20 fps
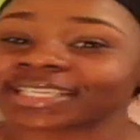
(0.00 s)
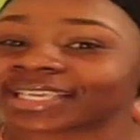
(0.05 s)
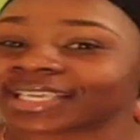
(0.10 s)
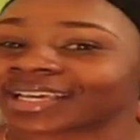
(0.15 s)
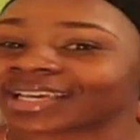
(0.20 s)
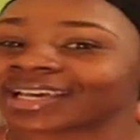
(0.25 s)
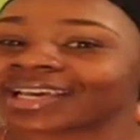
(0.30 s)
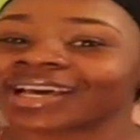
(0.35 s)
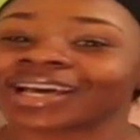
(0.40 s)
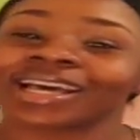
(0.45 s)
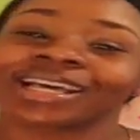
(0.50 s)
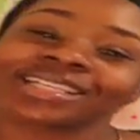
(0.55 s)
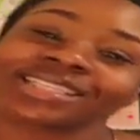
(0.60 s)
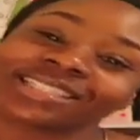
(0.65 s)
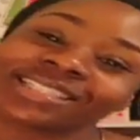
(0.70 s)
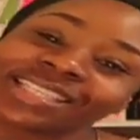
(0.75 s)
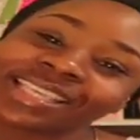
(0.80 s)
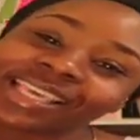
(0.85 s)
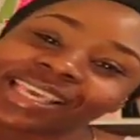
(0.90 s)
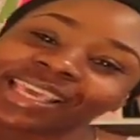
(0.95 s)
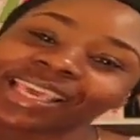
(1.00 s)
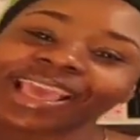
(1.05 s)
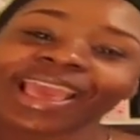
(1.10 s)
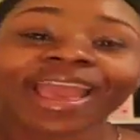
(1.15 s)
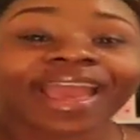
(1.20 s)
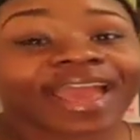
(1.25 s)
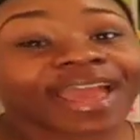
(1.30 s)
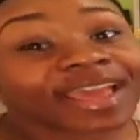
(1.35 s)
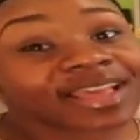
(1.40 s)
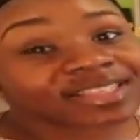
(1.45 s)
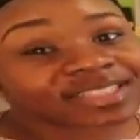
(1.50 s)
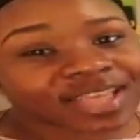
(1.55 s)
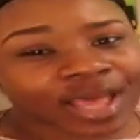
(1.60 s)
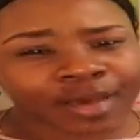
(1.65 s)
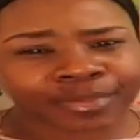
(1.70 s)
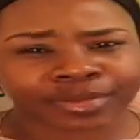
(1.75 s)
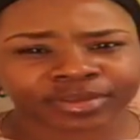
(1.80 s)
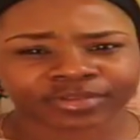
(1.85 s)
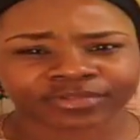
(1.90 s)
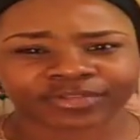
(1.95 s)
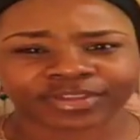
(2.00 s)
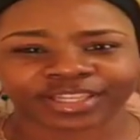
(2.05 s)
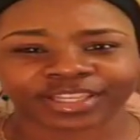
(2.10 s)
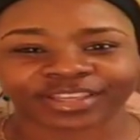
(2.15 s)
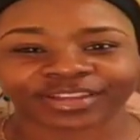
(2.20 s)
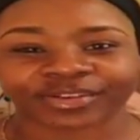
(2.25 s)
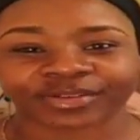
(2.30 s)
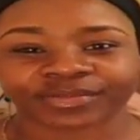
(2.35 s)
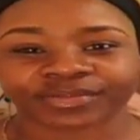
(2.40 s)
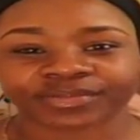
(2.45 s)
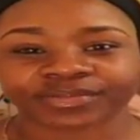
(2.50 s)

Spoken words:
Tia, T, and topic video.